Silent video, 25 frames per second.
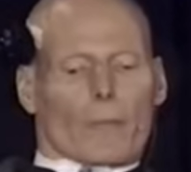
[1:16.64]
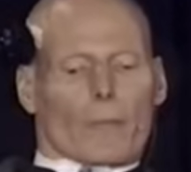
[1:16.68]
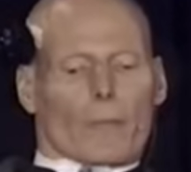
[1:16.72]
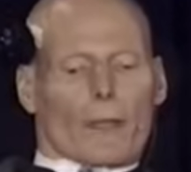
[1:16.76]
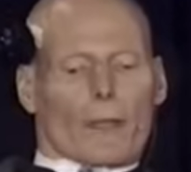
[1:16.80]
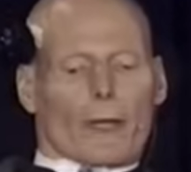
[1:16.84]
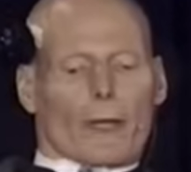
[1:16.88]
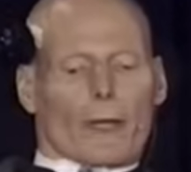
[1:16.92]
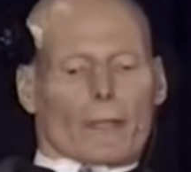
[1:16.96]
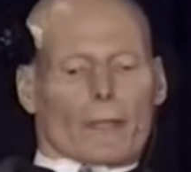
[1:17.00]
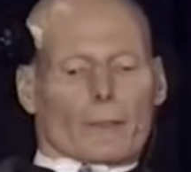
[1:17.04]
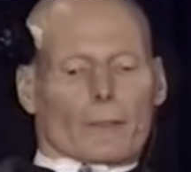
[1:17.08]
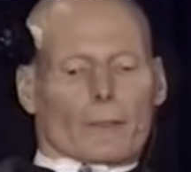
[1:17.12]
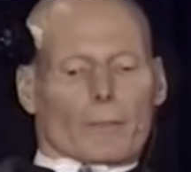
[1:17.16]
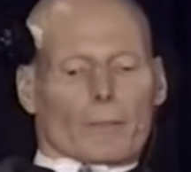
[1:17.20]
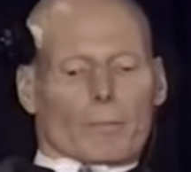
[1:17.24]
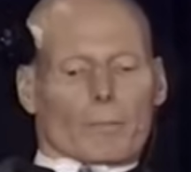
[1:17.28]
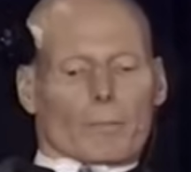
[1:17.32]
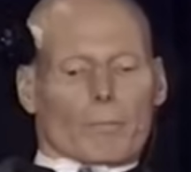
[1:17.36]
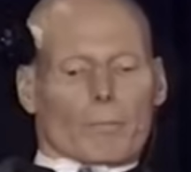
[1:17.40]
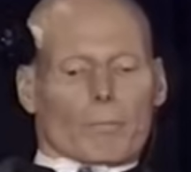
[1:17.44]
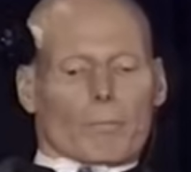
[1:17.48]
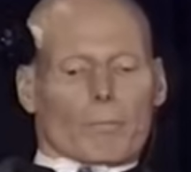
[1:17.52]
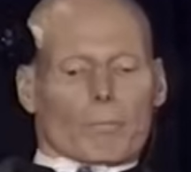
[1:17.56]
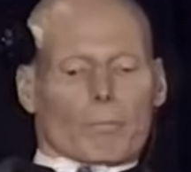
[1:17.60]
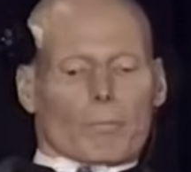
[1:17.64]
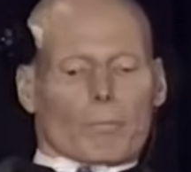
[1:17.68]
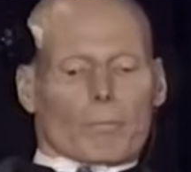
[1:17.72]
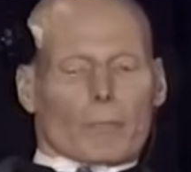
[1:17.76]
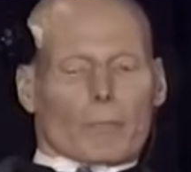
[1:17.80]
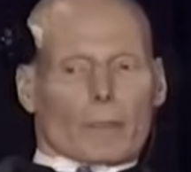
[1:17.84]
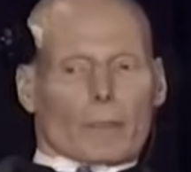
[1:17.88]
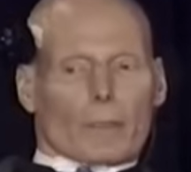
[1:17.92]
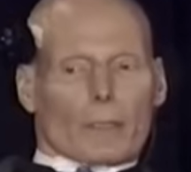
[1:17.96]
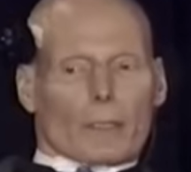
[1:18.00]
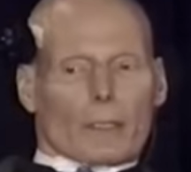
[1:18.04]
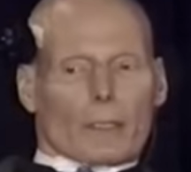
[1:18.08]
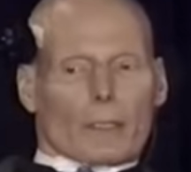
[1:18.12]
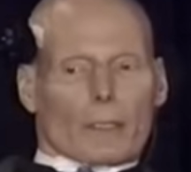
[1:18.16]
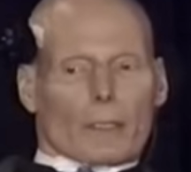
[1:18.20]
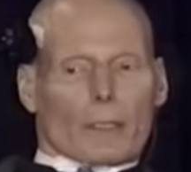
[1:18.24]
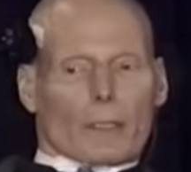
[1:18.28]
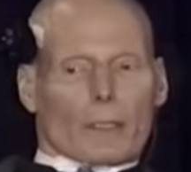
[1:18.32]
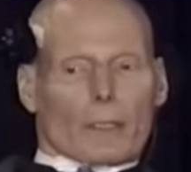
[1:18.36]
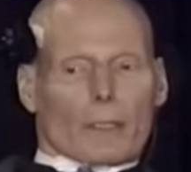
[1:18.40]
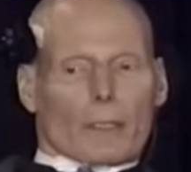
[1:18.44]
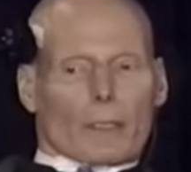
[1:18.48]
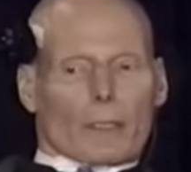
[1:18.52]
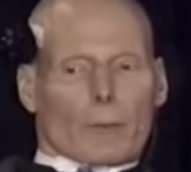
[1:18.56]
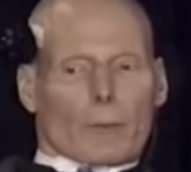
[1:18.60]
And
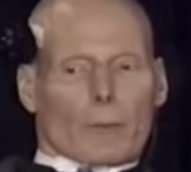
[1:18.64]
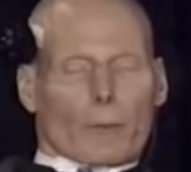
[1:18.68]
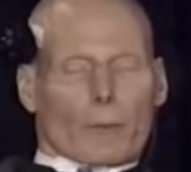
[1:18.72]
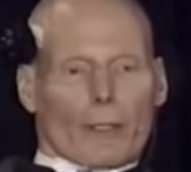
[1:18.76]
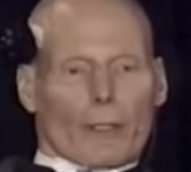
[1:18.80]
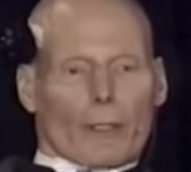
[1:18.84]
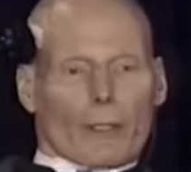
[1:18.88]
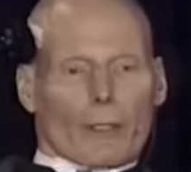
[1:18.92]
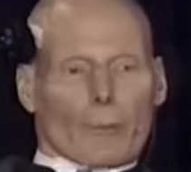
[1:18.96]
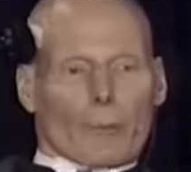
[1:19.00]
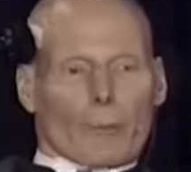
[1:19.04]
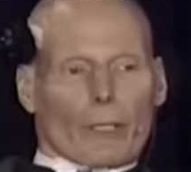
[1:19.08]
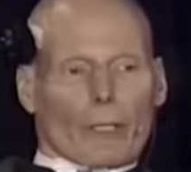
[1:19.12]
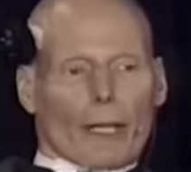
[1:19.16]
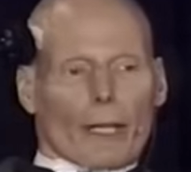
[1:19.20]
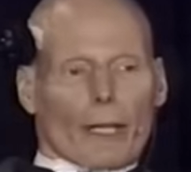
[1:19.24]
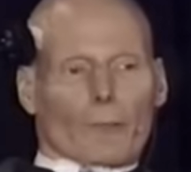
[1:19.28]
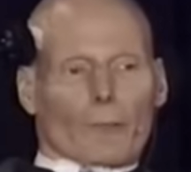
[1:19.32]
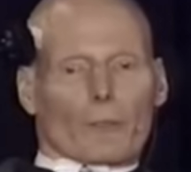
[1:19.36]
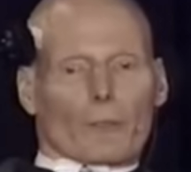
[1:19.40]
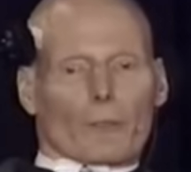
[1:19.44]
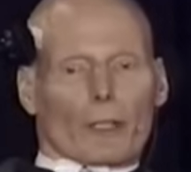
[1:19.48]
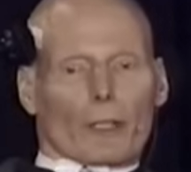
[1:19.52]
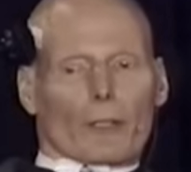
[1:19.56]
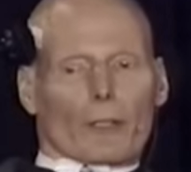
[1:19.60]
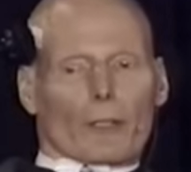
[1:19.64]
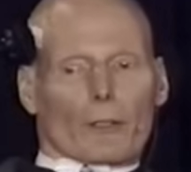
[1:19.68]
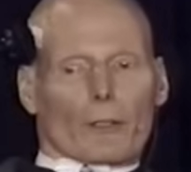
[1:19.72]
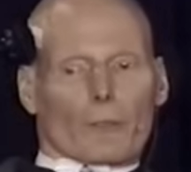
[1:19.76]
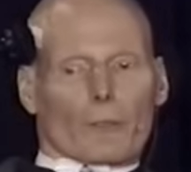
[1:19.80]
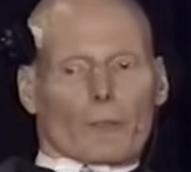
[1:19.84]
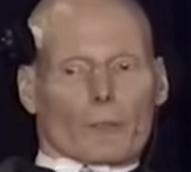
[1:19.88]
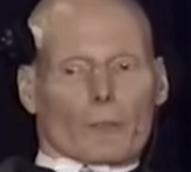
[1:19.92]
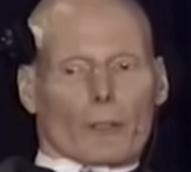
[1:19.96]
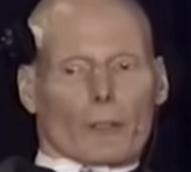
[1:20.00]
there were many rehab centers